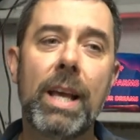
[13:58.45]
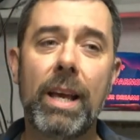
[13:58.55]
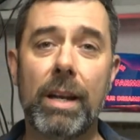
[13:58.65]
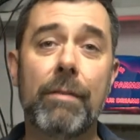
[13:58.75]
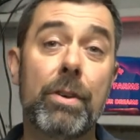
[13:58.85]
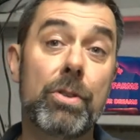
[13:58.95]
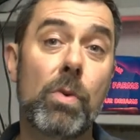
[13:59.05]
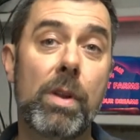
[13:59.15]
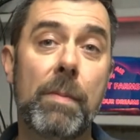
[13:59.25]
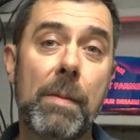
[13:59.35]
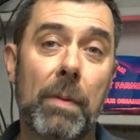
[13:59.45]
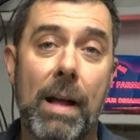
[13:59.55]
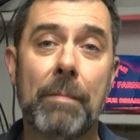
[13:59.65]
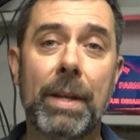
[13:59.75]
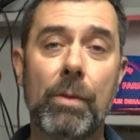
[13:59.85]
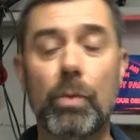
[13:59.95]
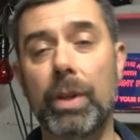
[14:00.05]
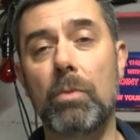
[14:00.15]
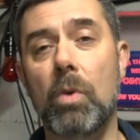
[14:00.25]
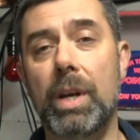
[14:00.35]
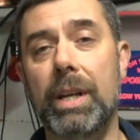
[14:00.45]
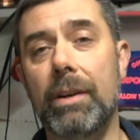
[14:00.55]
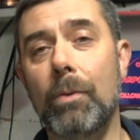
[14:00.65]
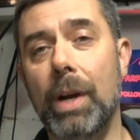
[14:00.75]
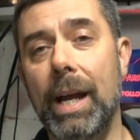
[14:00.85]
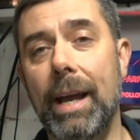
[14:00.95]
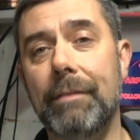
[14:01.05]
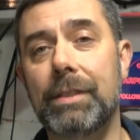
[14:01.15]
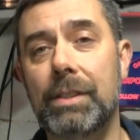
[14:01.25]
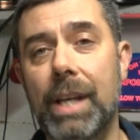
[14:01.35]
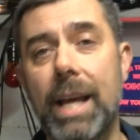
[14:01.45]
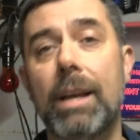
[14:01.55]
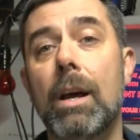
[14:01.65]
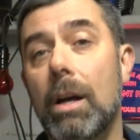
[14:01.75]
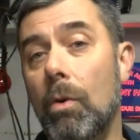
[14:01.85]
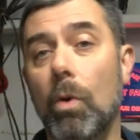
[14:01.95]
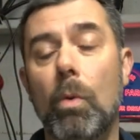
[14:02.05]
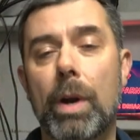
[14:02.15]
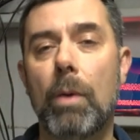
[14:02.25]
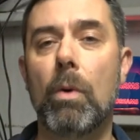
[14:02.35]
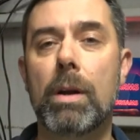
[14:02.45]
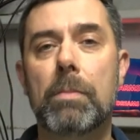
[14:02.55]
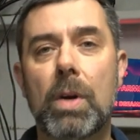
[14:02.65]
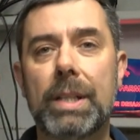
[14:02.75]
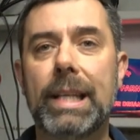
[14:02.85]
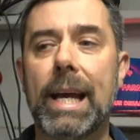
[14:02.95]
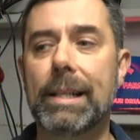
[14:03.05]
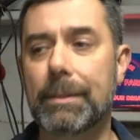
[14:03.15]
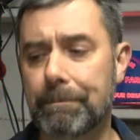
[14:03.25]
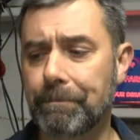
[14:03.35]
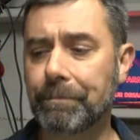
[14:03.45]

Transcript: and of those 20 people, how many really want to hear what I have to say or what I want to broadcast?